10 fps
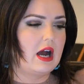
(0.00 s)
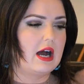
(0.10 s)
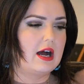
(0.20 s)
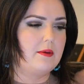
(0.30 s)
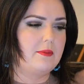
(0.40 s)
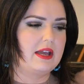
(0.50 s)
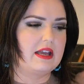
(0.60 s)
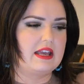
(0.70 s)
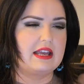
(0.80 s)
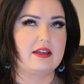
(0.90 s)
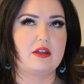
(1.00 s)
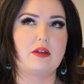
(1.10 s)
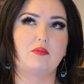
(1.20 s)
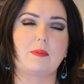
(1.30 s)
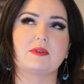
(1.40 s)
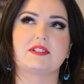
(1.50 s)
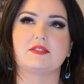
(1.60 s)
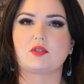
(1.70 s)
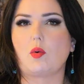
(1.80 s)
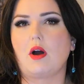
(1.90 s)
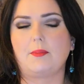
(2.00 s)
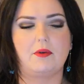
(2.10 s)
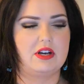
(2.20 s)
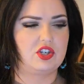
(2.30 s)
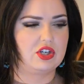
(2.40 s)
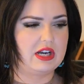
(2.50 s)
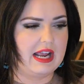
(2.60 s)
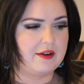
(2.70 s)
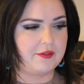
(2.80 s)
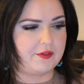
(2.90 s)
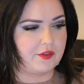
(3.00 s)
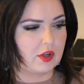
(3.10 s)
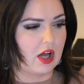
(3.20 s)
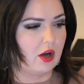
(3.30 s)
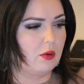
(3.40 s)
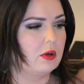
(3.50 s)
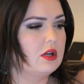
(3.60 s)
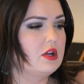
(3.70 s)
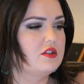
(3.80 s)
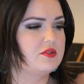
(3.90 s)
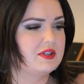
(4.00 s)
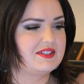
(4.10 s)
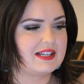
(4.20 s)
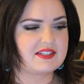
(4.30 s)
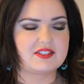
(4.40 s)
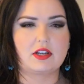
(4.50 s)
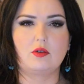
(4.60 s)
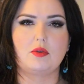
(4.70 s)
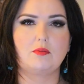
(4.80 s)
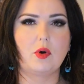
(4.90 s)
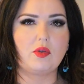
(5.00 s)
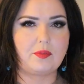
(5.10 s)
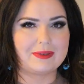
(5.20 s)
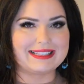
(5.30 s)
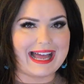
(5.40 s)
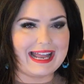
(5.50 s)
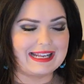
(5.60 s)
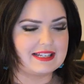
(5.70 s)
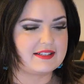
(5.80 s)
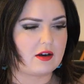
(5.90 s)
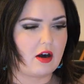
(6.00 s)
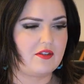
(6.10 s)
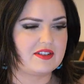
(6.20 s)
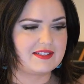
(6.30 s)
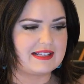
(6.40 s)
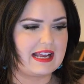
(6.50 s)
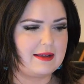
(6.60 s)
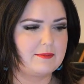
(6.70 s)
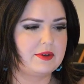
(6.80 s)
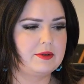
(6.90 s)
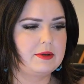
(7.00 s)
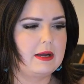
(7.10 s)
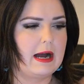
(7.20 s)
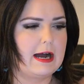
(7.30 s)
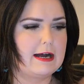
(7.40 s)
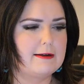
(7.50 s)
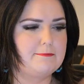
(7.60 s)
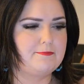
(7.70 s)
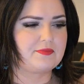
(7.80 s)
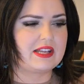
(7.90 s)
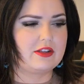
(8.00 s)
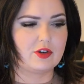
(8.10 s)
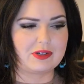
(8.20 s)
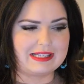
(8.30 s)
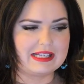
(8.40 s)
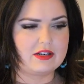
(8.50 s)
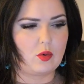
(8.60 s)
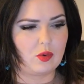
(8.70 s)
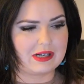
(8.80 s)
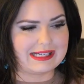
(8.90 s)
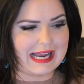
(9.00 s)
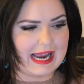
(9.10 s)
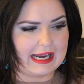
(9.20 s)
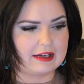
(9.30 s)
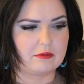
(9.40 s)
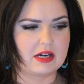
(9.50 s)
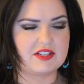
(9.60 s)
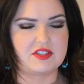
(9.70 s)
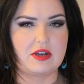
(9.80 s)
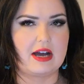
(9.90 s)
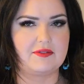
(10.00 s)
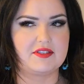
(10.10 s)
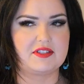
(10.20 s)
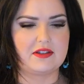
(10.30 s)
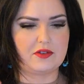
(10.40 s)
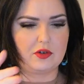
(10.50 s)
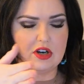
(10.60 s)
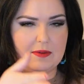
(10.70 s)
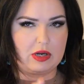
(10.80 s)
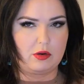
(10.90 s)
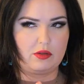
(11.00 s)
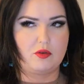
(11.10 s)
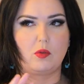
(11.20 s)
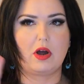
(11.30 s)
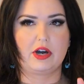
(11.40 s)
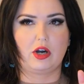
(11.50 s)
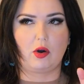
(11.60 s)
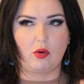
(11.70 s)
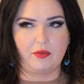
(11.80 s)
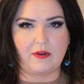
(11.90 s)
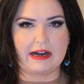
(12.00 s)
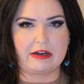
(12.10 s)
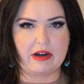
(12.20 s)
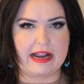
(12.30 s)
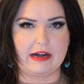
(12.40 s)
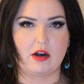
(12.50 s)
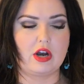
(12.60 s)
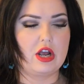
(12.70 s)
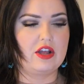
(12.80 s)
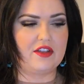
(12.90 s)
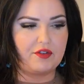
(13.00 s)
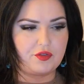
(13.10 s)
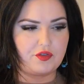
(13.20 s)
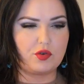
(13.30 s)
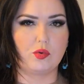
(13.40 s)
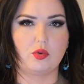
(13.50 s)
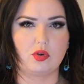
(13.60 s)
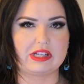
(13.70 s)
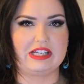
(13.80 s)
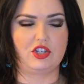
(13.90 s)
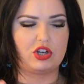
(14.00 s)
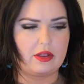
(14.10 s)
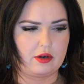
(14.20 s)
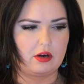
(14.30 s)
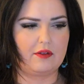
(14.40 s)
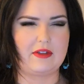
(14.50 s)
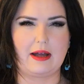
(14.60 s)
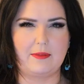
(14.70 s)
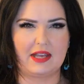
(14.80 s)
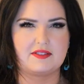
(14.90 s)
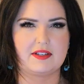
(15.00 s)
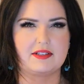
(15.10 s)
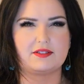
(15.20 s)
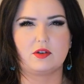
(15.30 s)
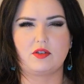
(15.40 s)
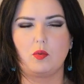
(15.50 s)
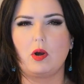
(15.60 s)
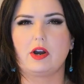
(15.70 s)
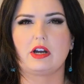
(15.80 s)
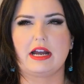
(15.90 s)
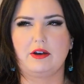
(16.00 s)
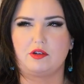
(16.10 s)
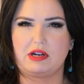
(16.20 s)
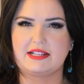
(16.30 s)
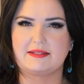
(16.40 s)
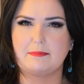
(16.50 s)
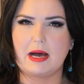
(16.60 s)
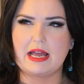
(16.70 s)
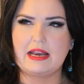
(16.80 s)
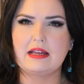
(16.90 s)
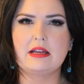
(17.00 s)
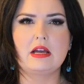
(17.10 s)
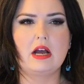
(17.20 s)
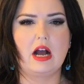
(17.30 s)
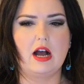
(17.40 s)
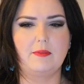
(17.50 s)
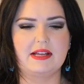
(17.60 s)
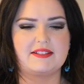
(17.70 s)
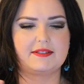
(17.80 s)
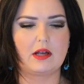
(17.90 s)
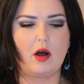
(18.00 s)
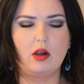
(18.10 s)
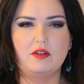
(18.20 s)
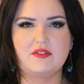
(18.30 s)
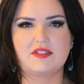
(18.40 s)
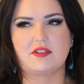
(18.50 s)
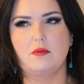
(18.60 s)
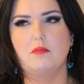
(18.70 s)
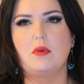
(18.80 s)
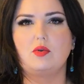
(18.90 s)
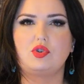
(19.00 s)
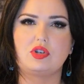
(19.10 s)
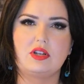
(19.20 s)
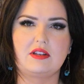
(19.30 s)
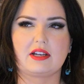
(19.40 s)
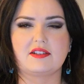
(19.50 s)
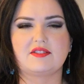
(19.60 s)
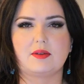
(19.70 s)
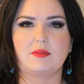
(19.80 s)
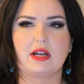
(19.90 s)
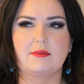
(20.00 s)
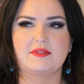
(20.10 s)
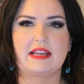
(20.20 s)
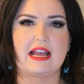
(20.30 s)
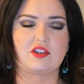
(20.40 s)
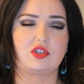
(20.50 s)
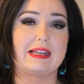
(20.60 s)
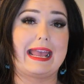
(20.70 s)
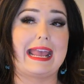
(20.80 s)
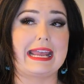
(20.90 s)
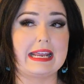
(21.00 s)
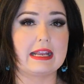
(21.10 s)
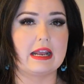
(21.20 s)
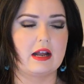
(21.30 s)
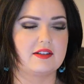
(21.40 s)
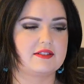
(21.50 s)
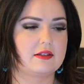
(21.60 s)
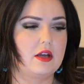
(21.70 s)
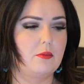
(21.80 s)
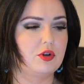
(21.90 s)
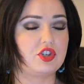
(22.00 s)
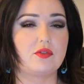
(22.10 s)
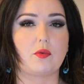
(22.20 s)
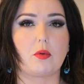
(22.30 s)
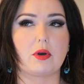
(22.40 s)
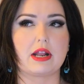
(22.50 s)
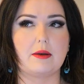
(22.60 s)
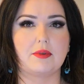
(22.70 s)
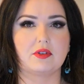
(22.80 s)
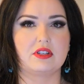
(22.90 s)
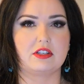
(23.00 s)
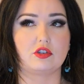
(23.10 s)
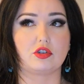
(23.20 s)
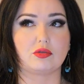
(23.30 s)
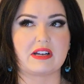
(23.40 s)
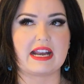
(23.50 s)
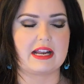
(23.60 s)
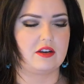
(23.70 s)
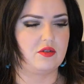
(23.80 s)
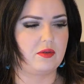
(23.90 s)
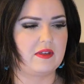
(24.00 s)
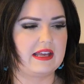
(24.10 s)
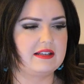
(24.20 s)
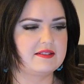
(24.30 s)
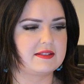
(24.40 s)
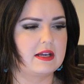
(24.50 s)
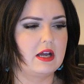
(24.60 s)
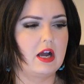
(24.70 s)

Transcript: It represents cooperation and flow. So in a sextile, when both planets are the same, either yin or yang, right? So you have to see that they're going to be earth and water or fire and air. They fuel each other, if that makes sense. Earth and water kind of creates mud. It's all of this emotion that can sometimes actually aid in us pushing forward and building and creating new things.